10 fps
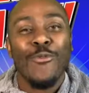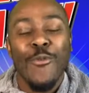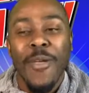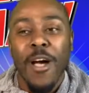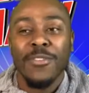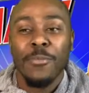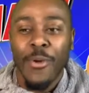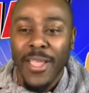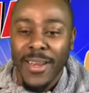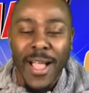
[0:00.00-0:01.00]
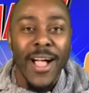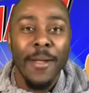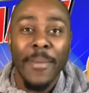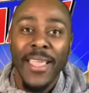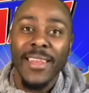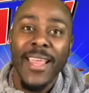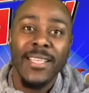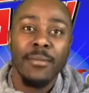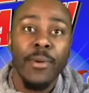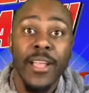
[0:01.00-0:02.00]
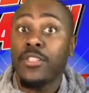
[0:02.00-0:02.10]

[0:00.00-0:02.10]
room, it helps to bring it, make it nice and bright.